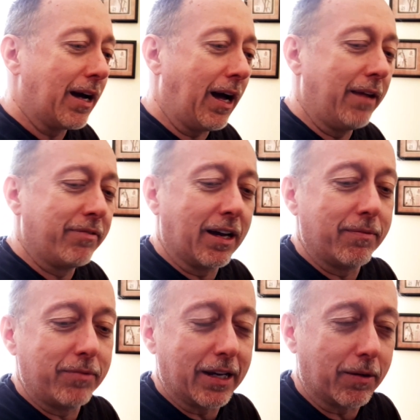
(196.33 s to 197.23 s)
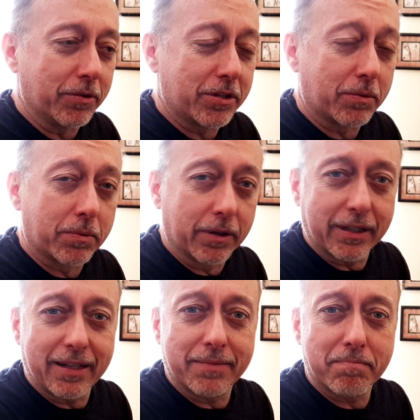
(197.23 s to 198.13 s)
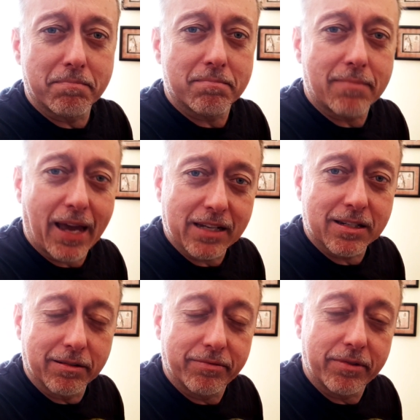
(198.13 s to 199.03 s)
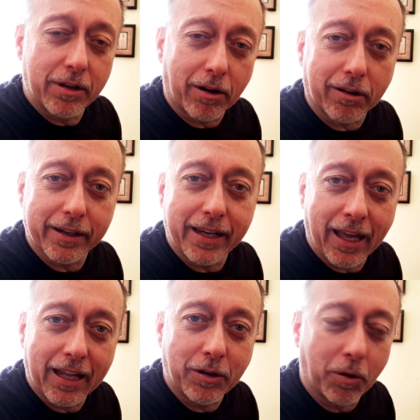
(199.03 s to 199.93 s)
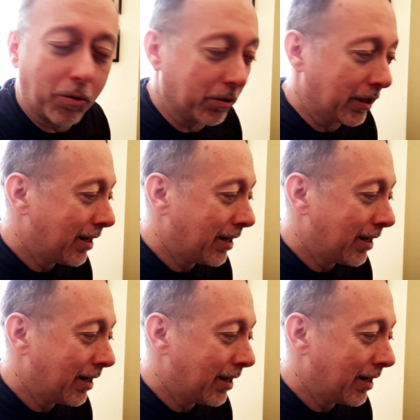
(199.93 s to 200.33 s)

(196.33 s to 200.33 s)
I've come down with a really massive, gnarly head cold.